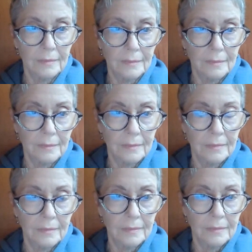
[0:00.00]

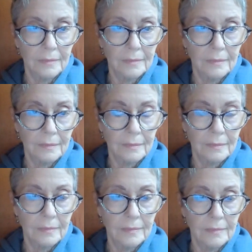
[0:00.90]

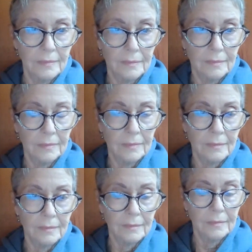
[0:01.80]

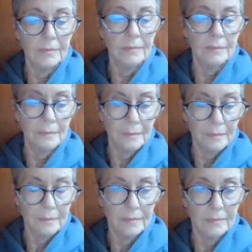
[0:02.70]

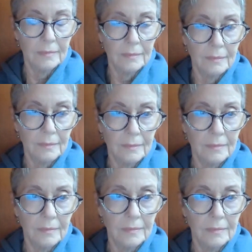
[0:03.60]

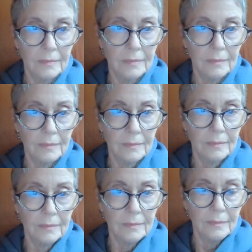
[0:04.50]

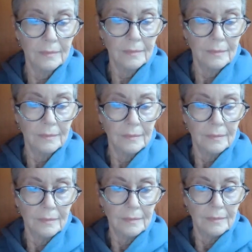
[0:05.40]

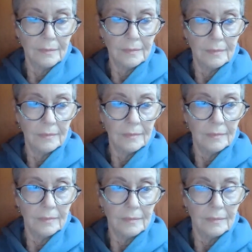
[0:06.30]

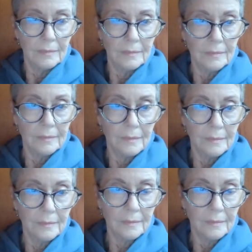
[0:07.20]
[no speech]